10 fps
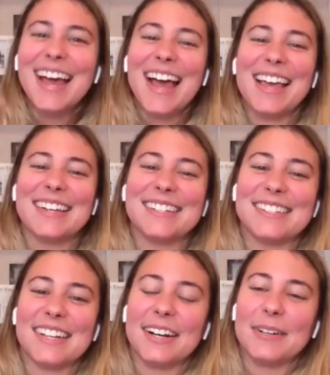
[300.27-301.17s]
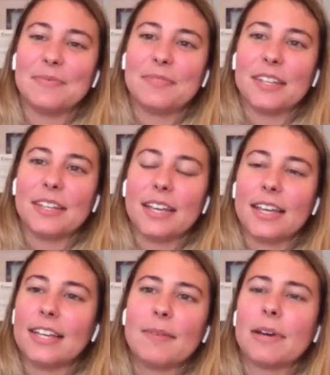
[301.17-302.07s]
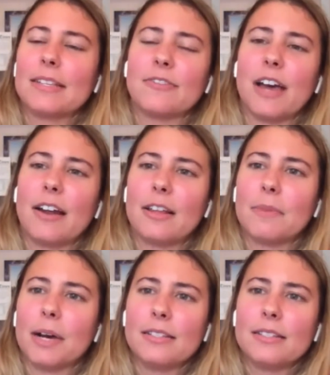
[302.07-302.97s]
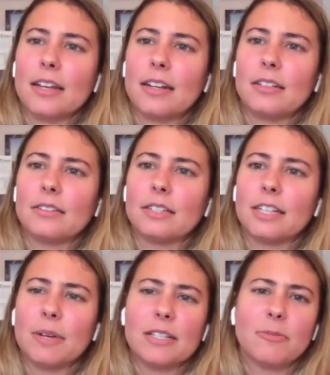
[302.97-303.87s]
and um and get myself out of that mindset and give myself